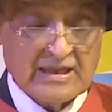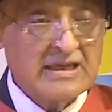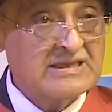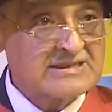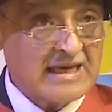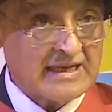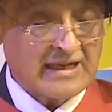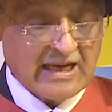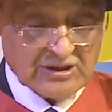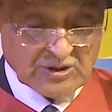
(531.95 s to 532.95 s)
He
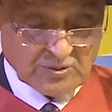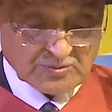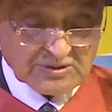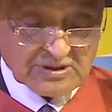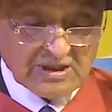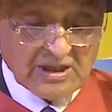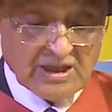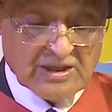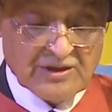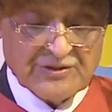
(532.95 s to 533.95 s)
said, I quote,
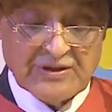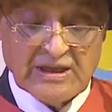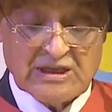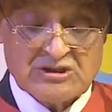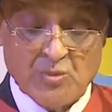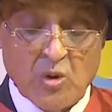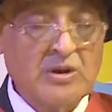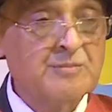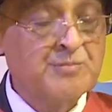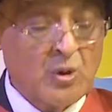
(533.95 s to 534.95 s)
"Nothing is
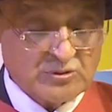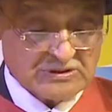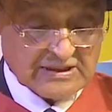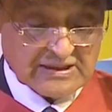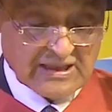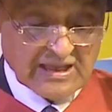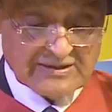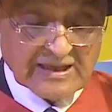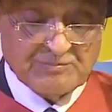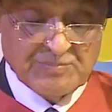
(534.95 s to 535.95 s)
more important
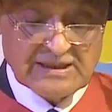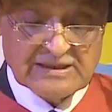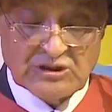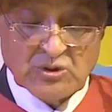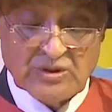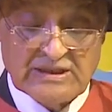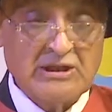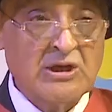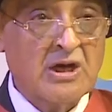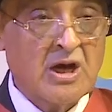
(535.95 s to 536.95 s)
than building your inner